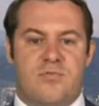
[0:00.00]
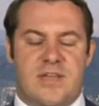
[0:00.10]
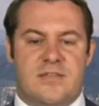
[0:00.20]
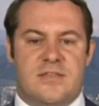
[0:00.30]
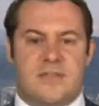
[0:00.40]

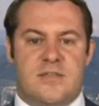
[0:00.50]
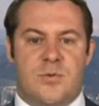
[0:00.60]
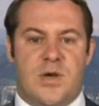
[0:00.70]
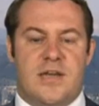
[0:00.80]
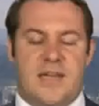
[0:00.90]
risk
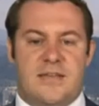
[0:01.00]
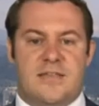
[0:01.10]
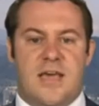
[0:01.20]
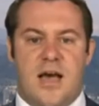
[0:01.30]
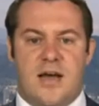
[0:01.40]
to earnings
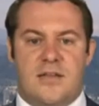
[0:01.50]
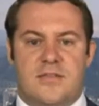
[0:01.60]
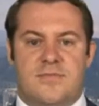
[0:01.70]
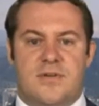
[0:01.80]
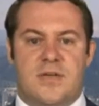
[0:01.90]

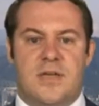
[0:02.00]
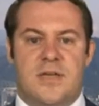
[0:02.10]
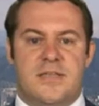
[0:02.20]
cuts for